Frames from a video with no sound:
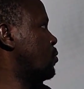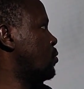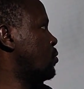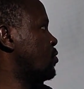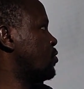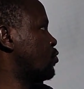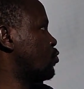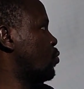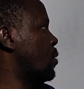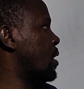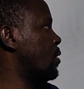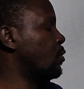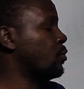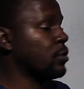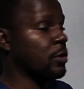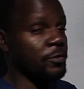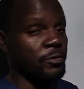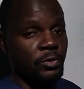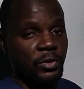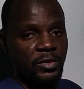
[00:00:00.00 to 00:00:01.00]
Square root
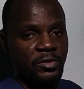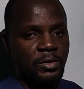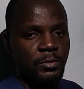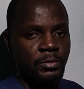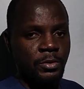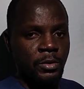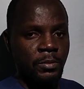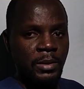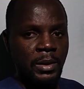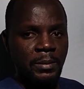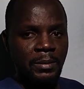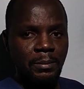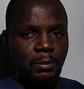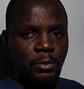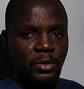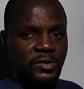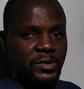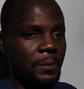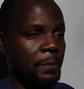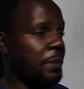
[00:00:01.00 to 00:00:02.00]
of 2 is the problem.
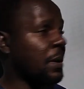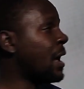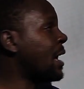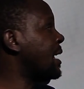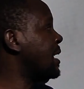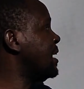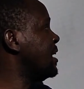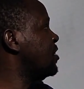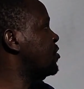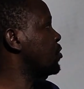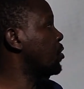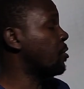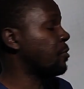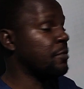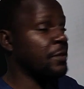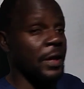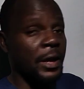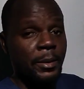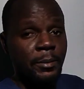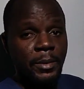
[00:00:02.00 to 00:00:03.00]
Multiply each of
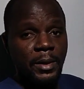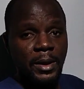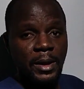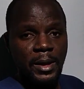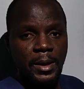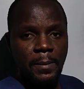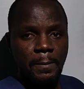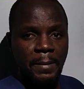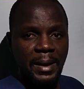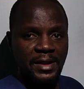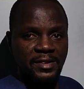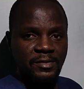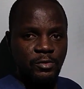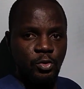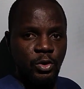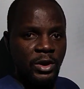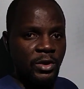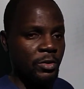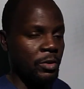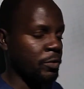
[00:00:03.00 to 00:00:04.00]
them by
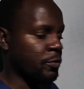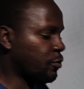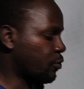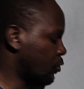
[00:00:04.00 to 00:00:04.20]
square root of